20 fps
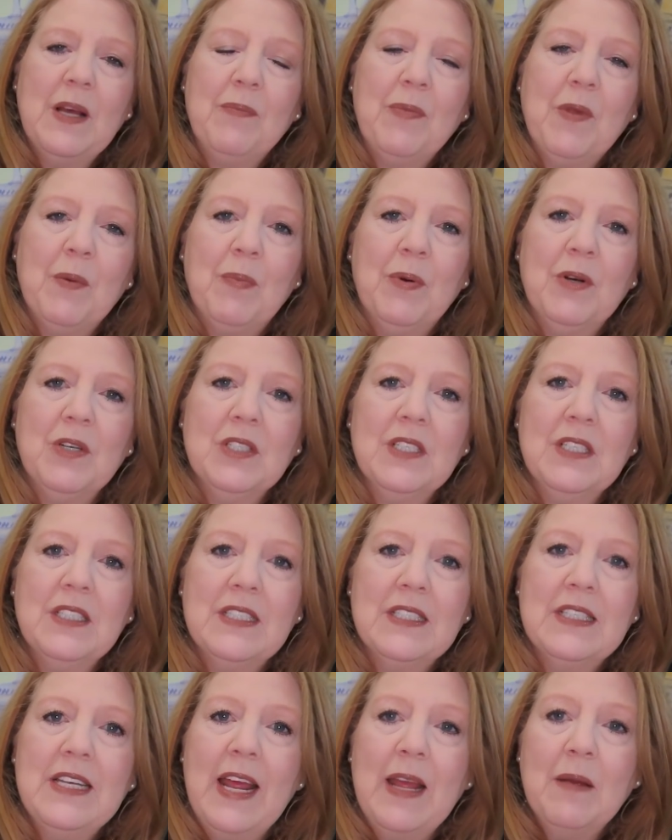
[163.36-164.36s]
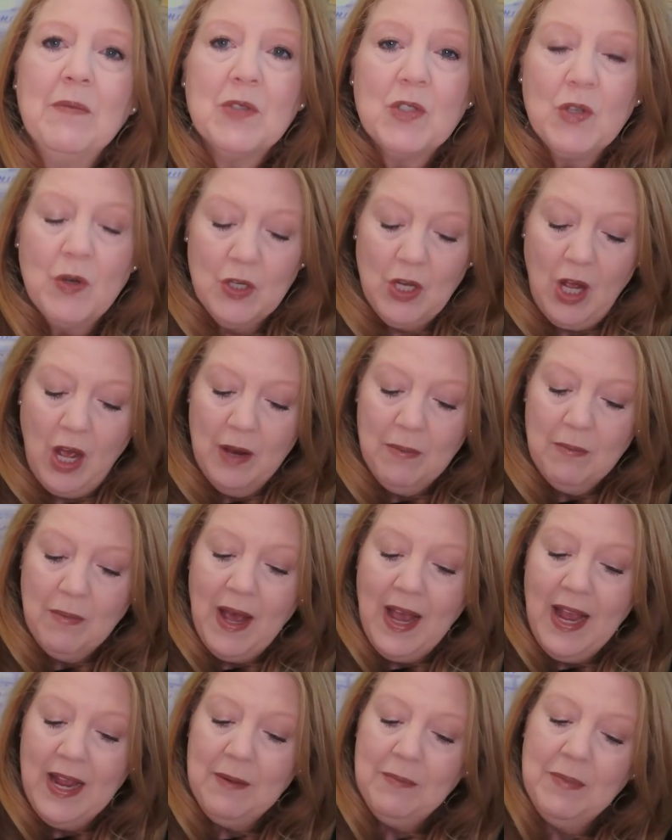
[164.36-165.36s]
the person's name. So on
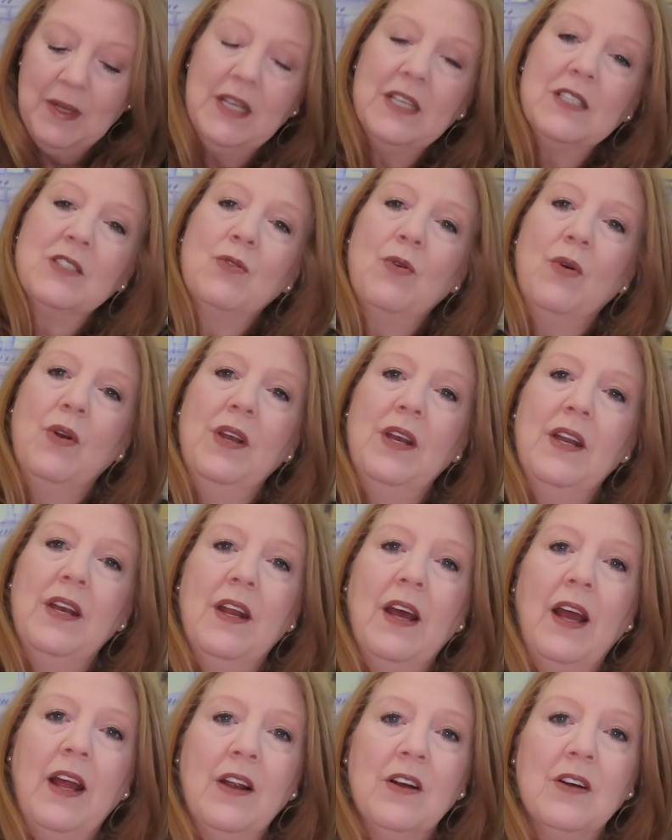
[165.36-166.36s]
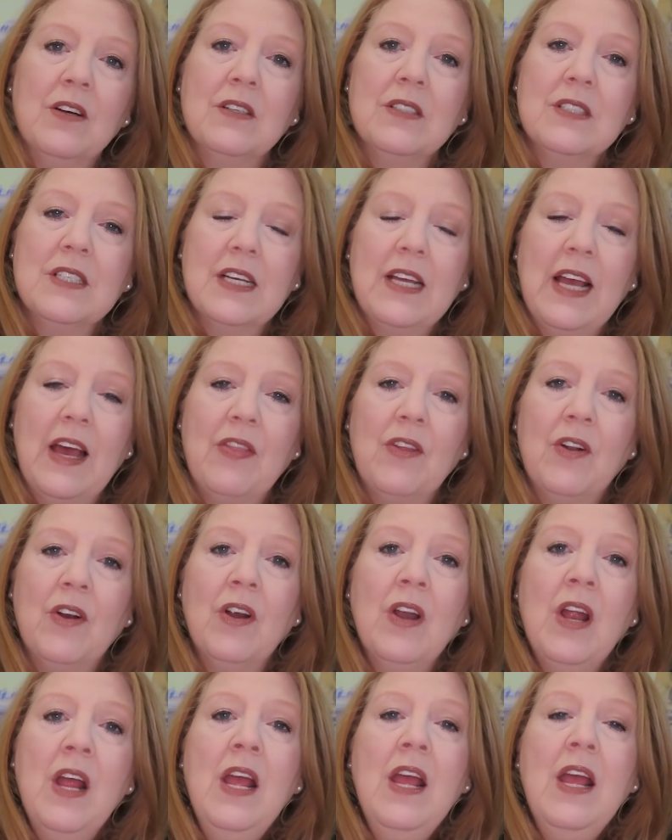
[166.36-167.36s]
mine, because Gordon and I are
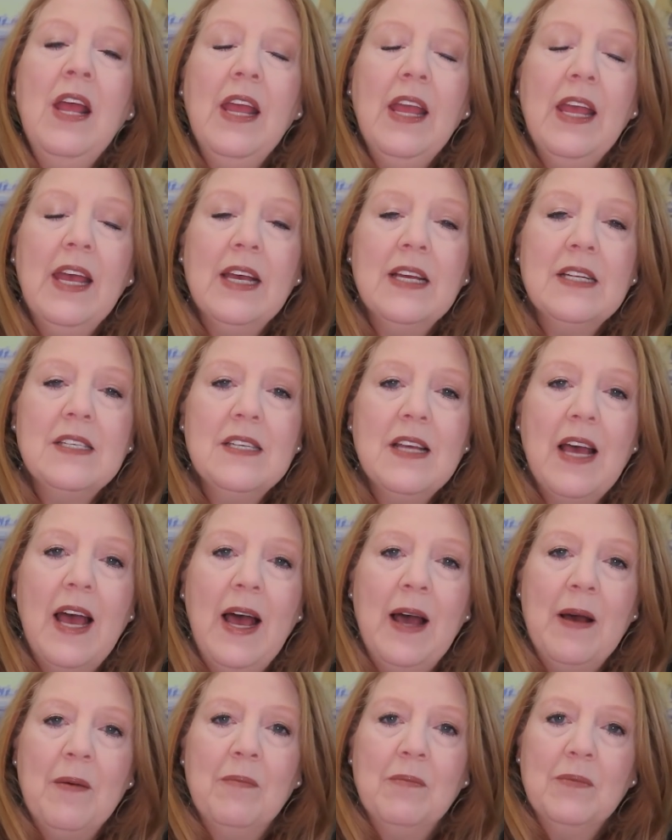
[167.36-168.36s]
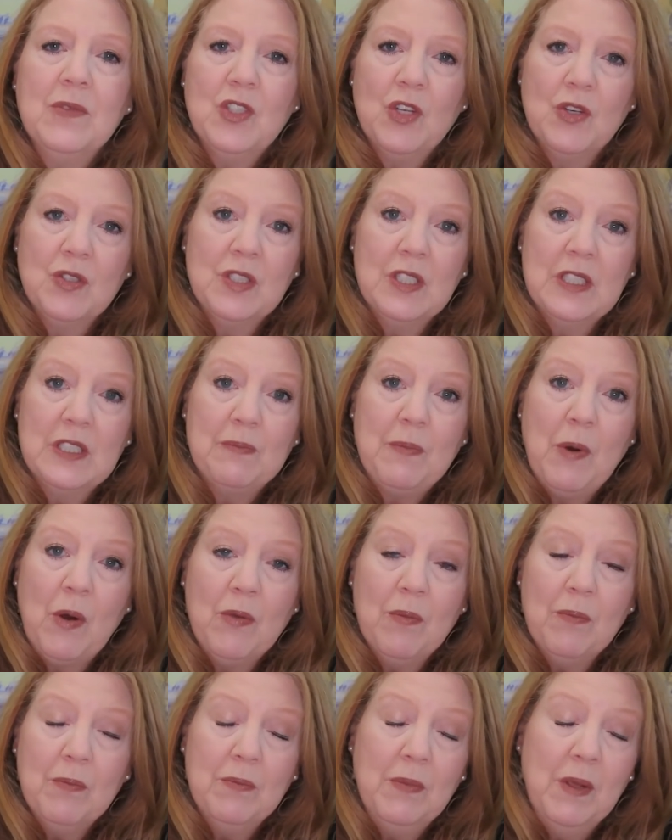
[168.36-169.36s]
together, it shows us
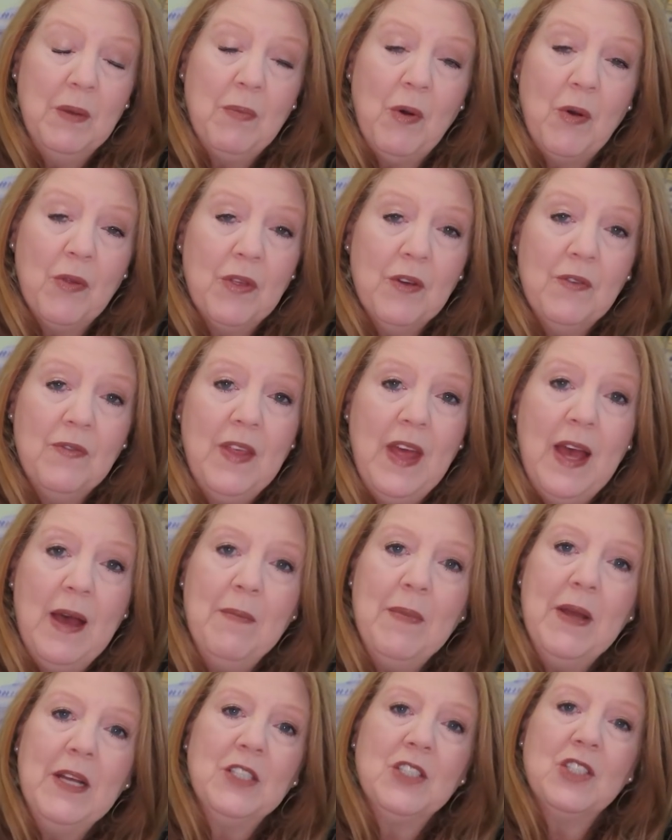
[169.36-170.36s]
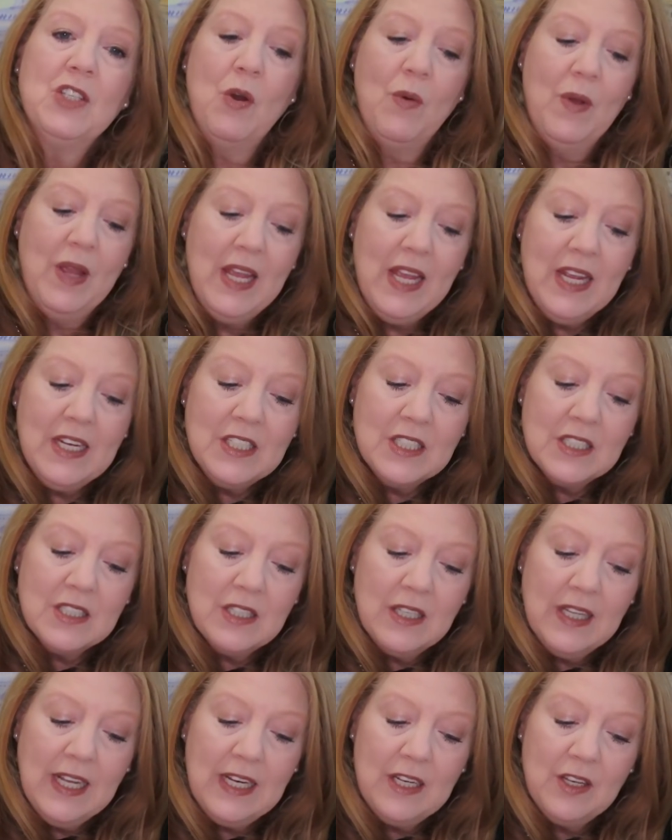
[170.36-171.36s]
both of them. And so he
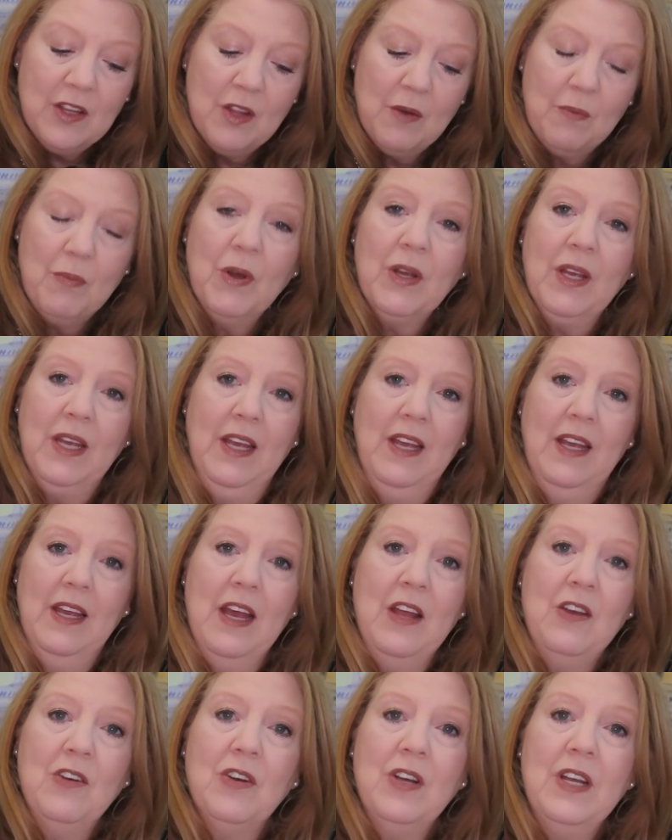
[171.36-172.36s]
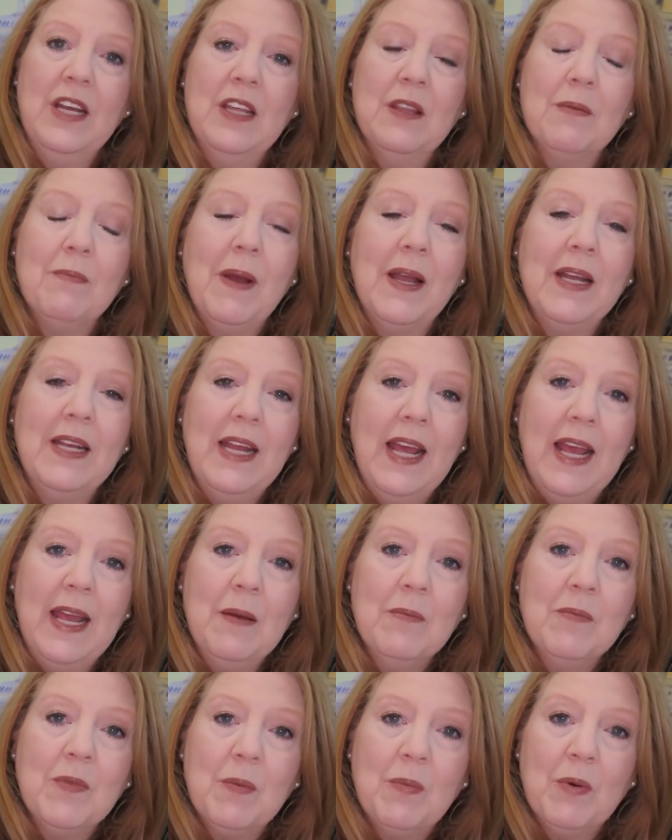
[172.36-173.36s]
just linked the booking underneath my
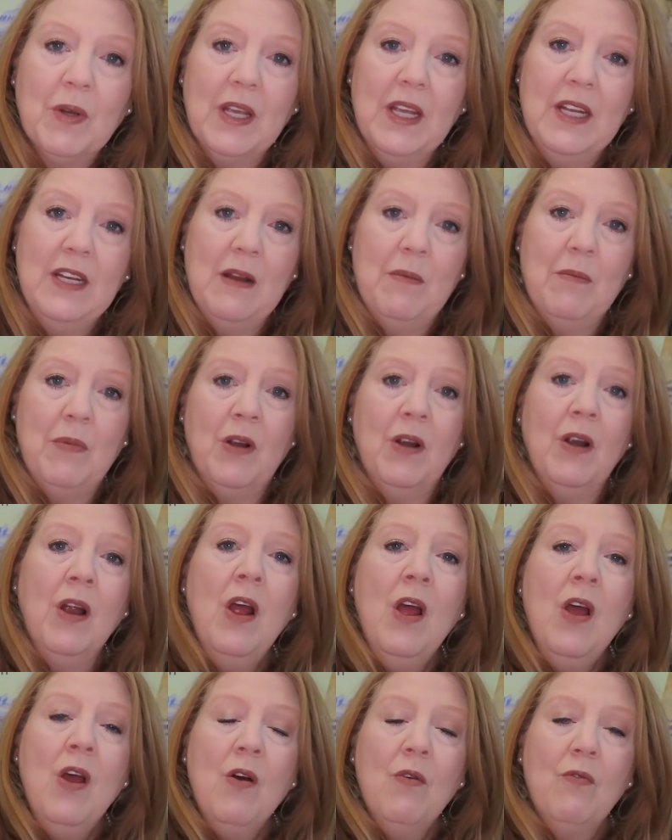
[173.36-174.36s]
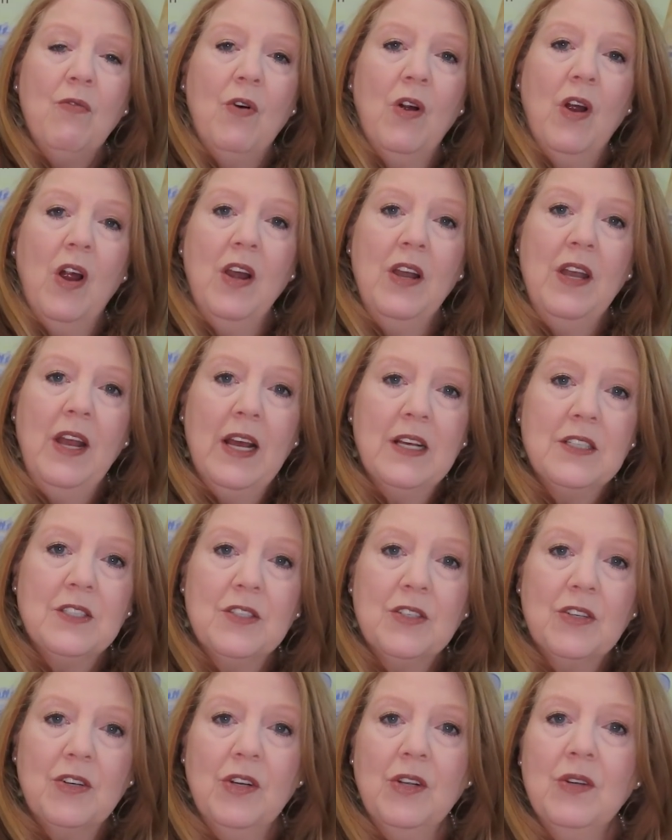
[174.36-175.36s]
name, the booking number for our
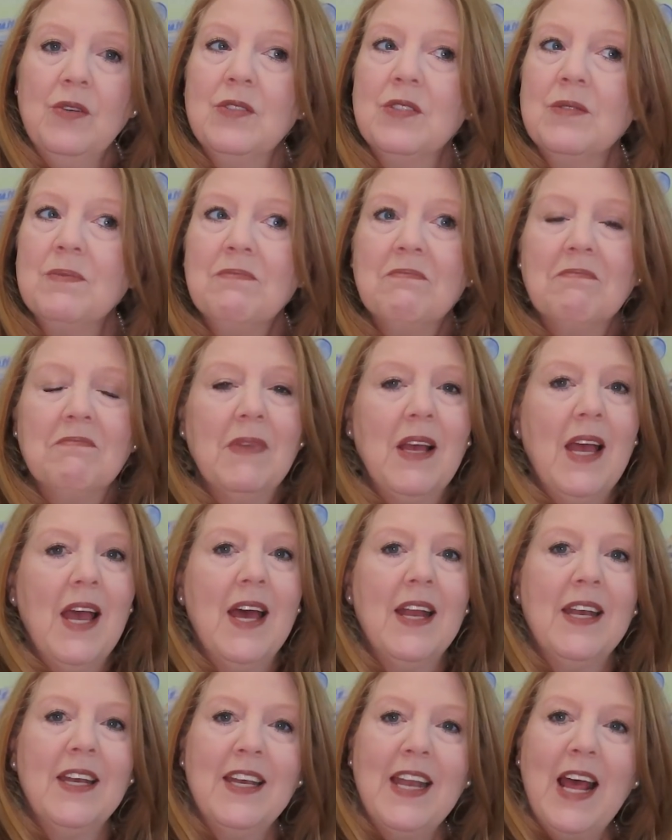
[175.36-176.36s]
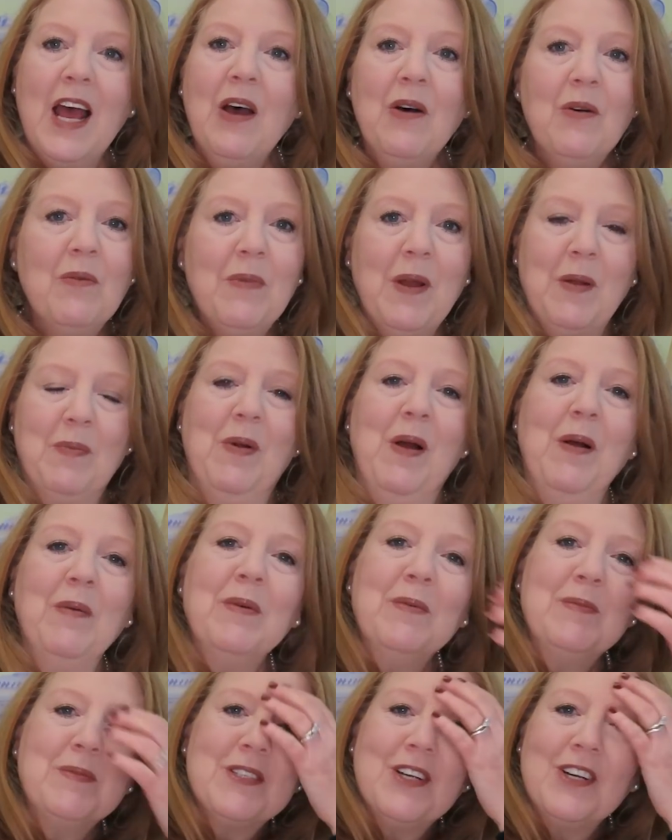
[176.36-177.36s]
next cruise. And now my
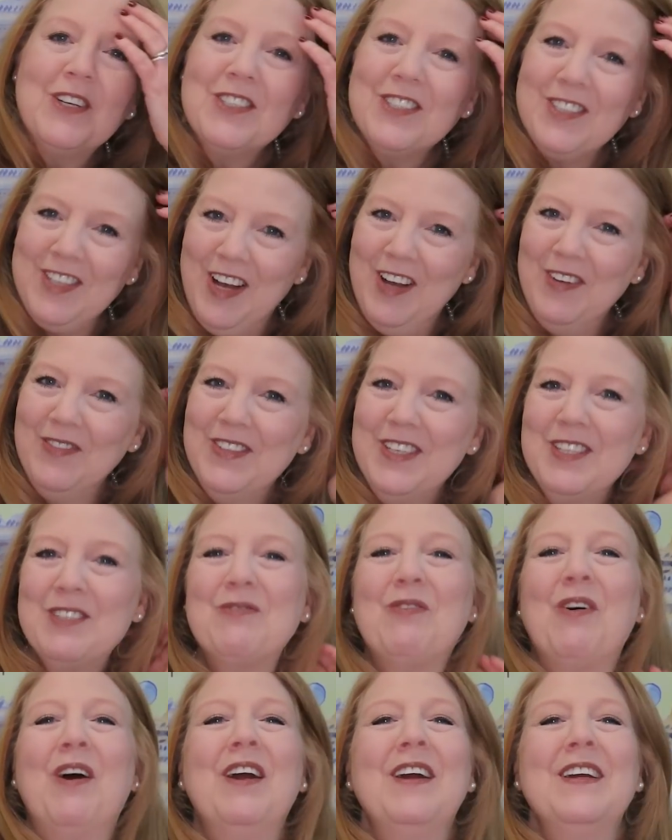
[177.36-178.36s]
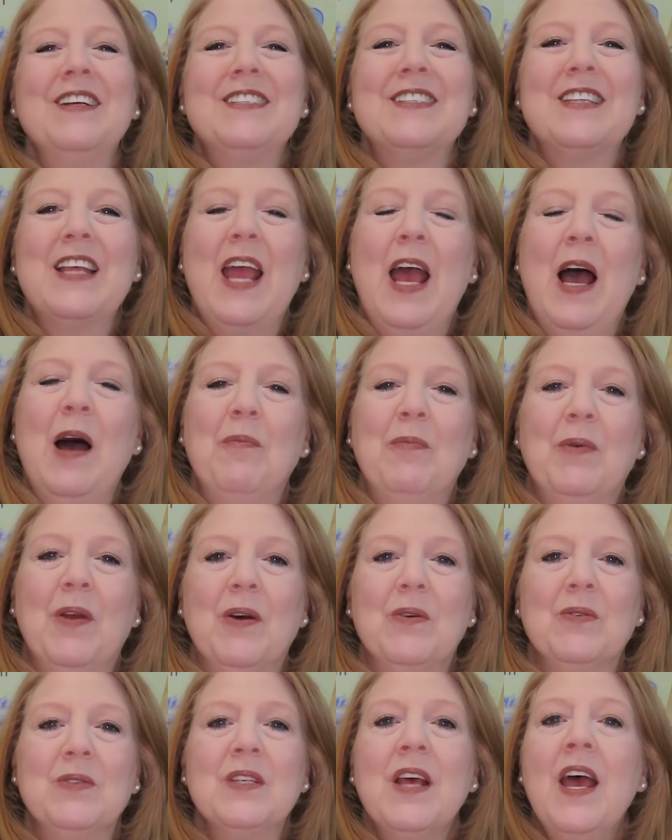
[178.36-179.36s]
problems are solved as far as the app
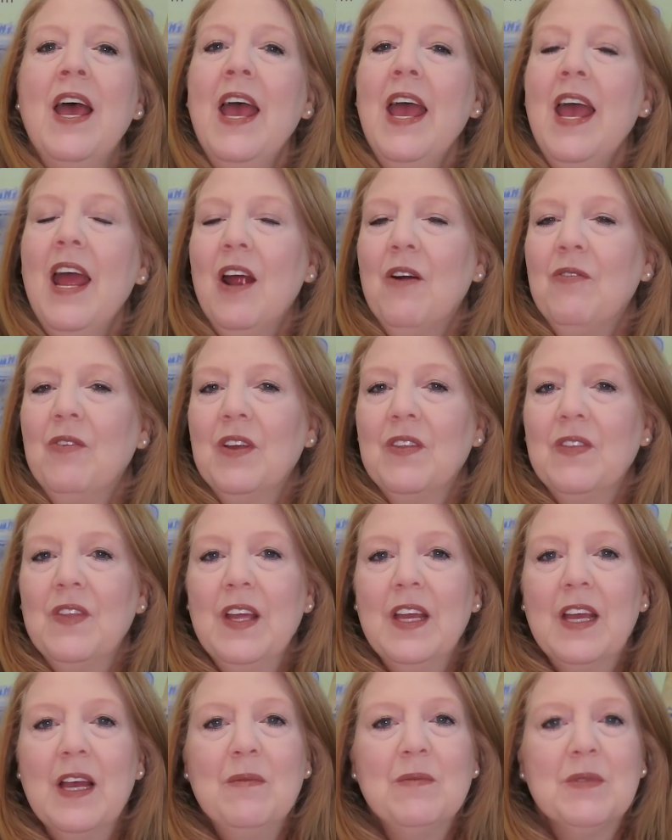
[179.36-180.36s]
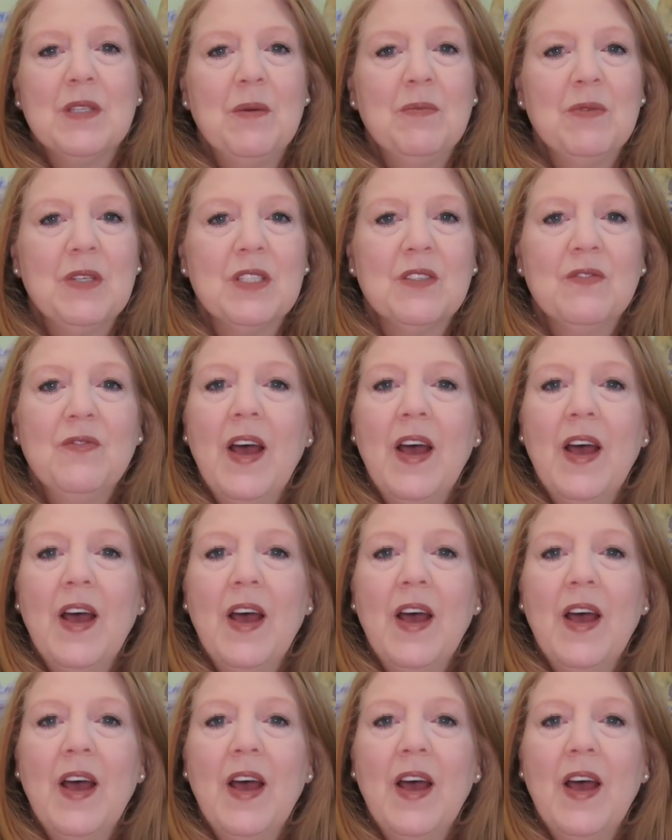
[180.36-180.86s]
goes. Everything comes up just